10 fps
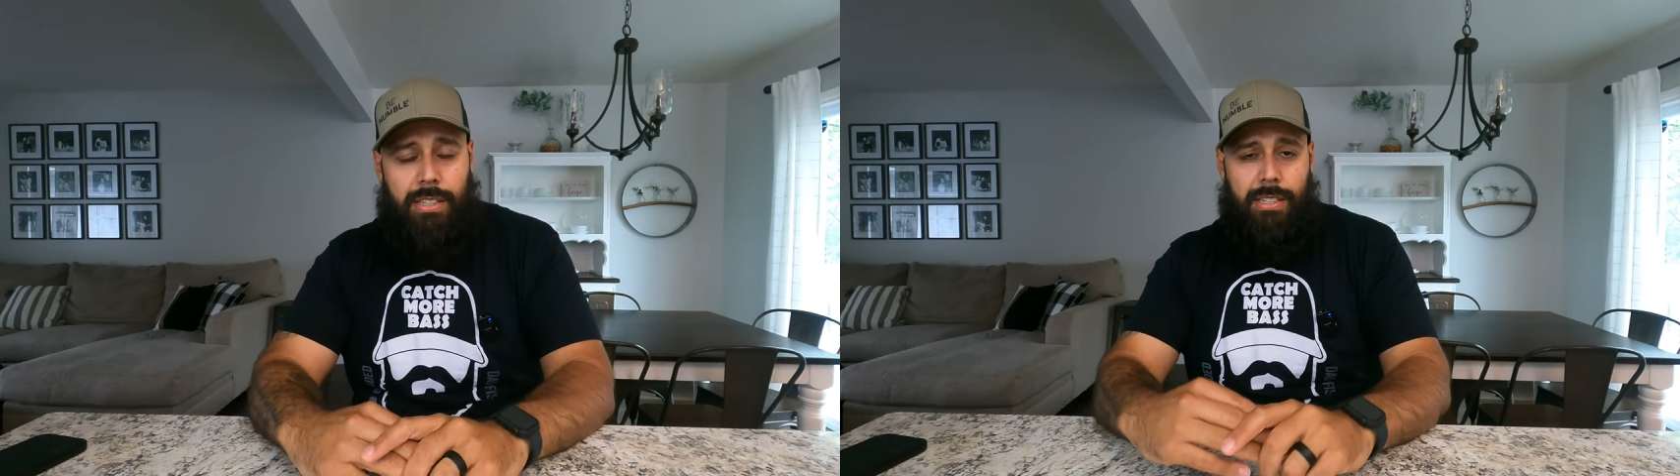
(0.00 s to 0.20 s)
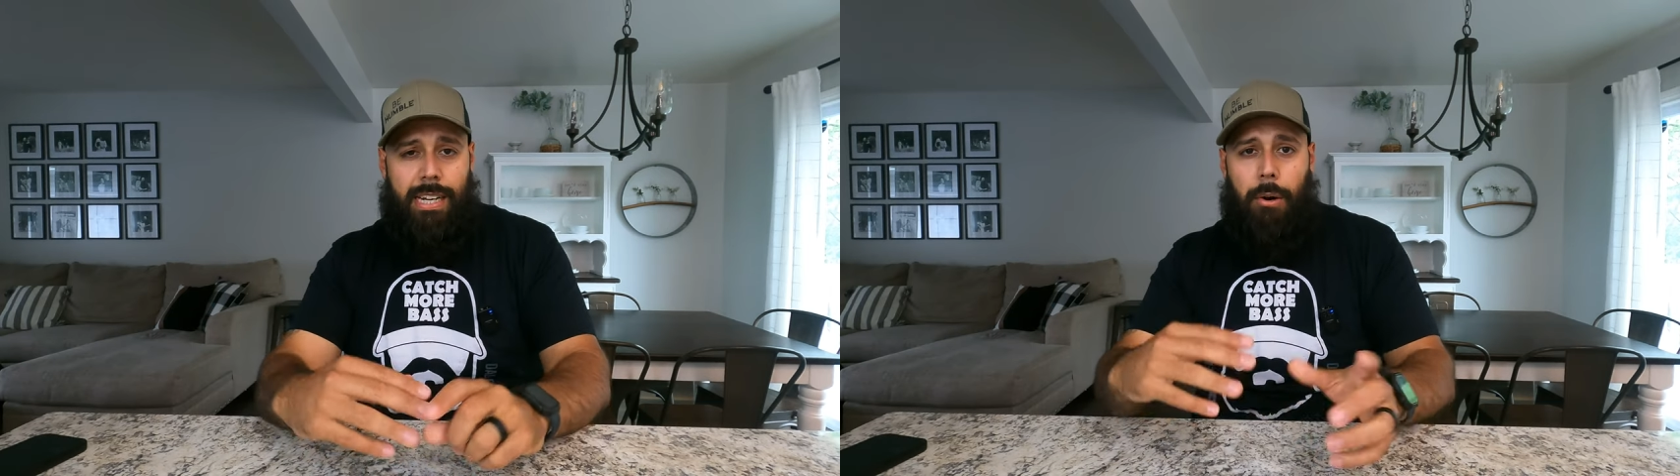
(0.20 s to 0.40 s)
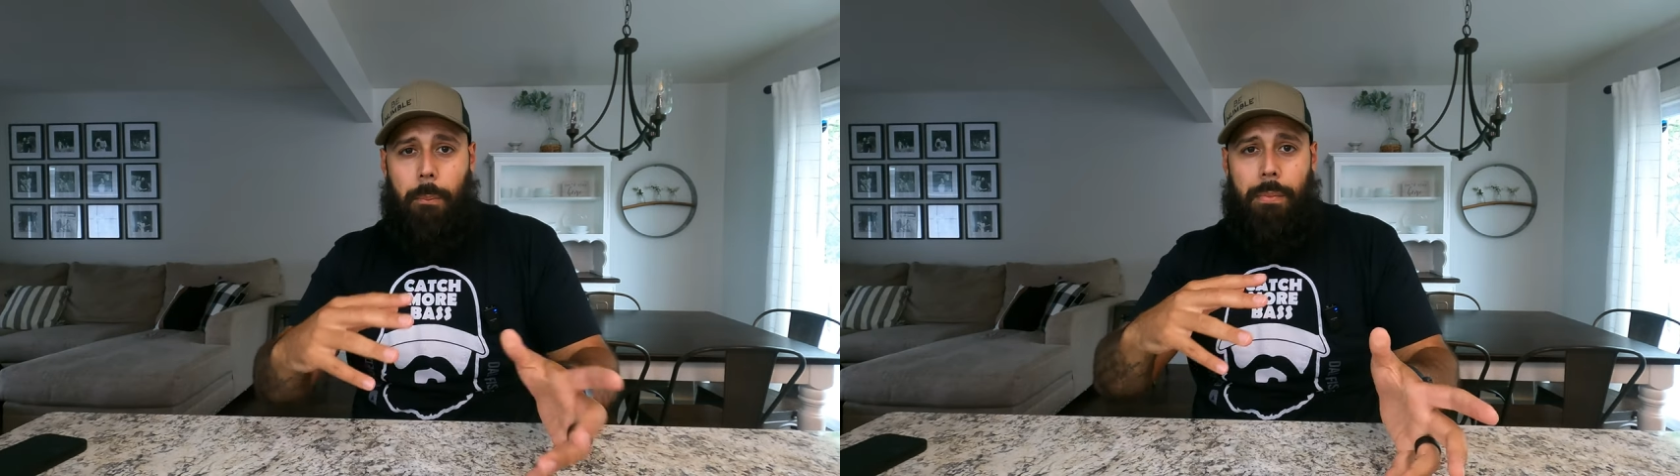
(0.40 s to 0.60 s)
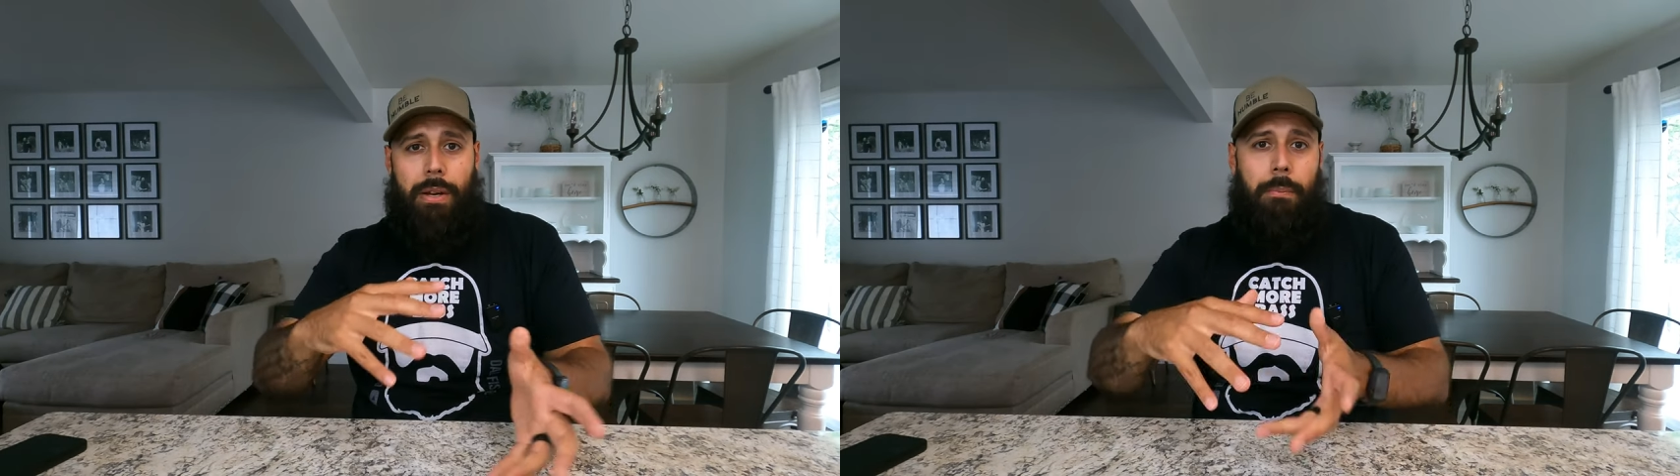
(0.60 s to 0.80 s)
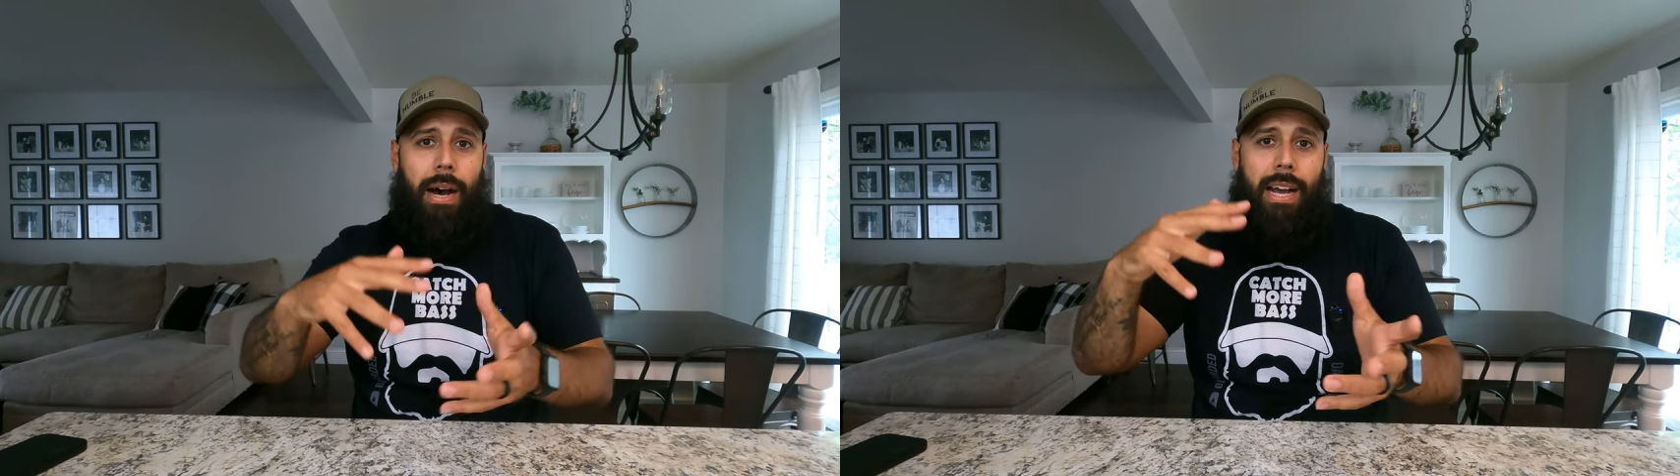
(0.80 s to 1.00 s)
to help
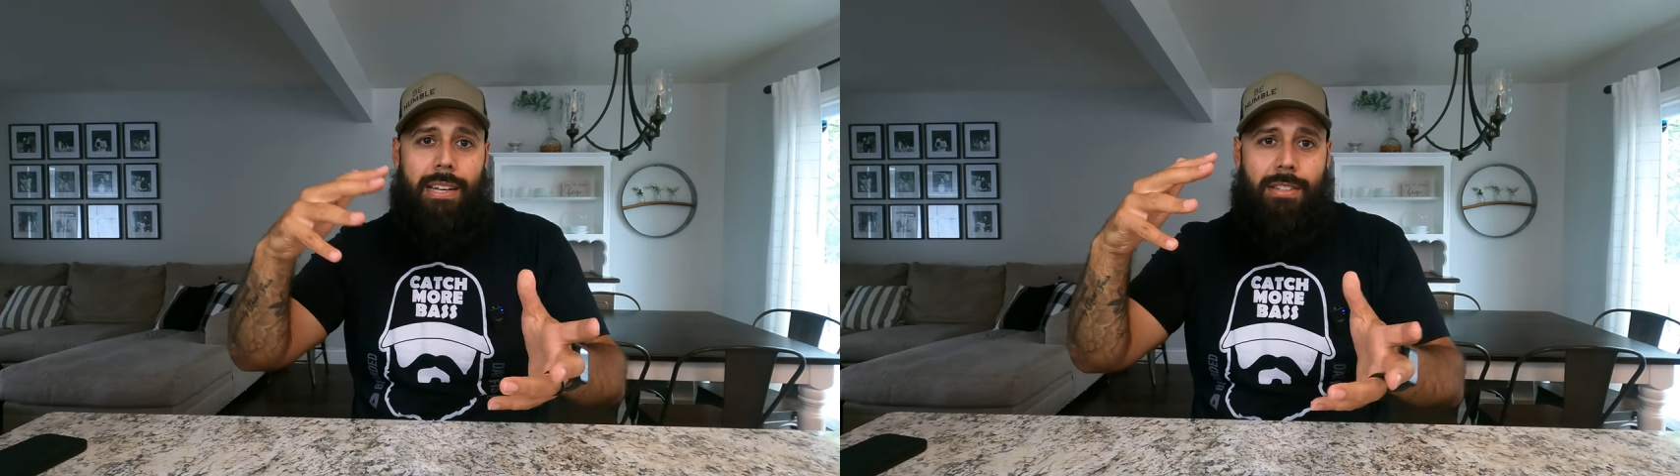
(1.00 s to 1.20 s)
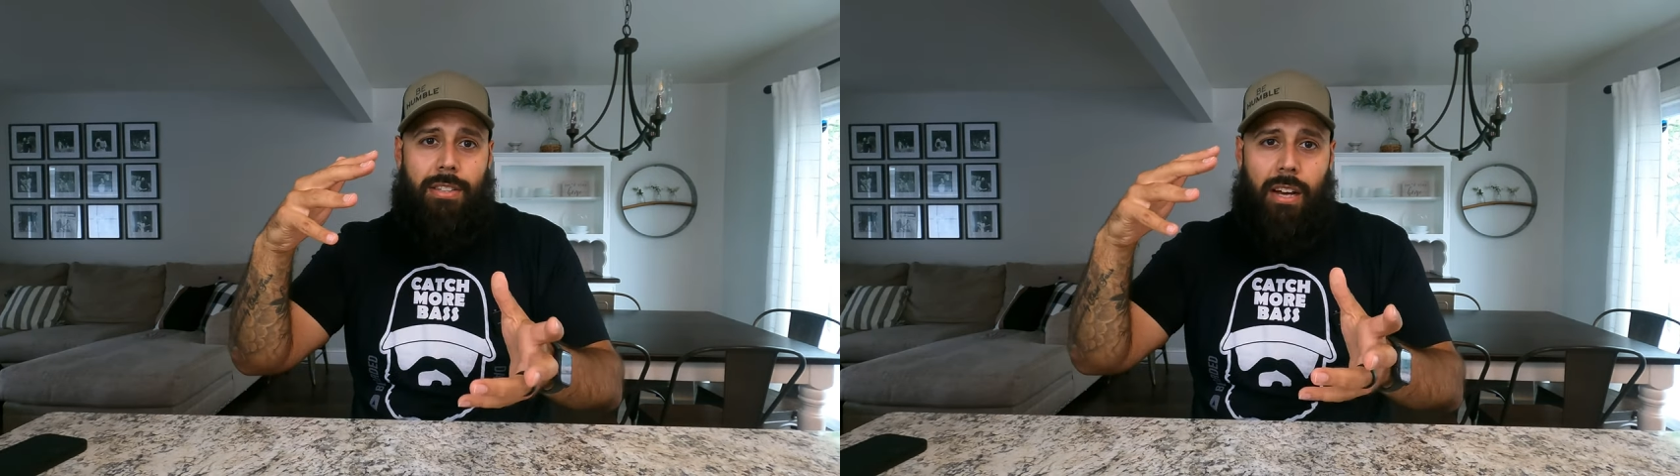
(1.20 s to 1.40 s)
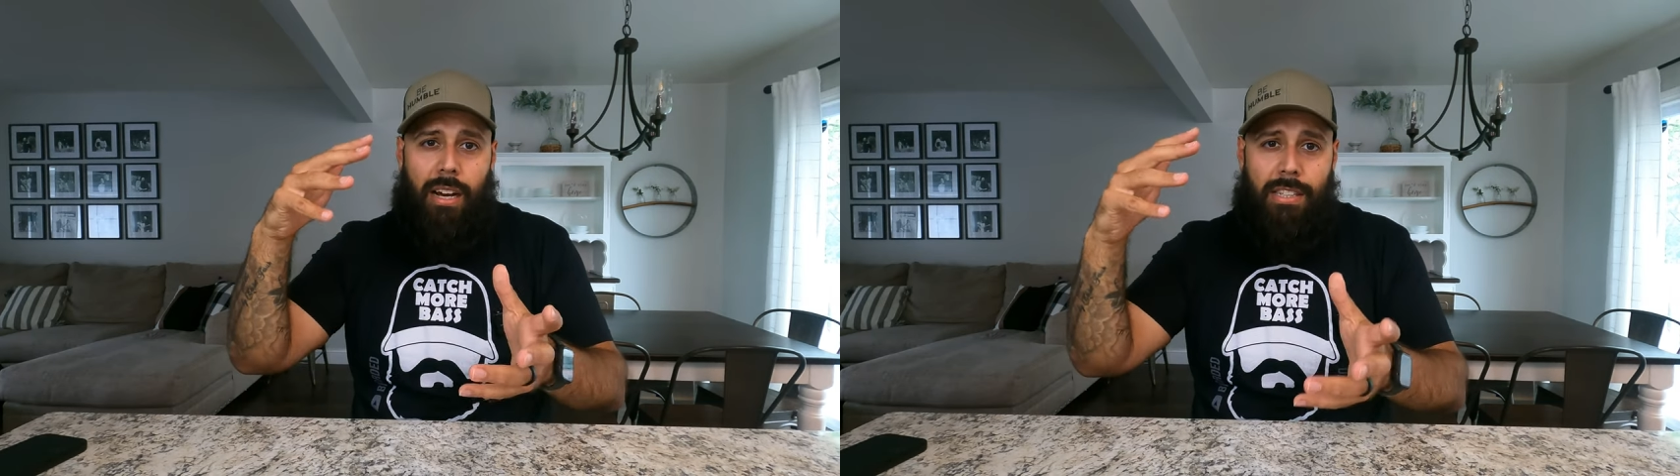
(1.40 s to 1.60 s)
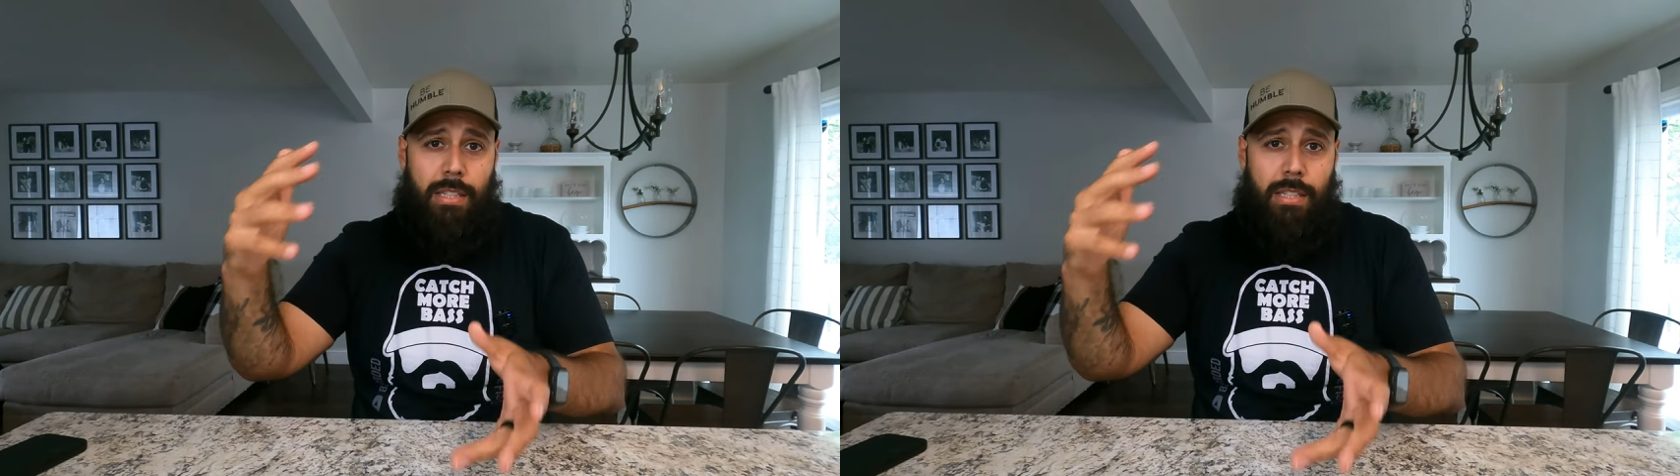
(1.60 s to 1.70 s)
minimize uh,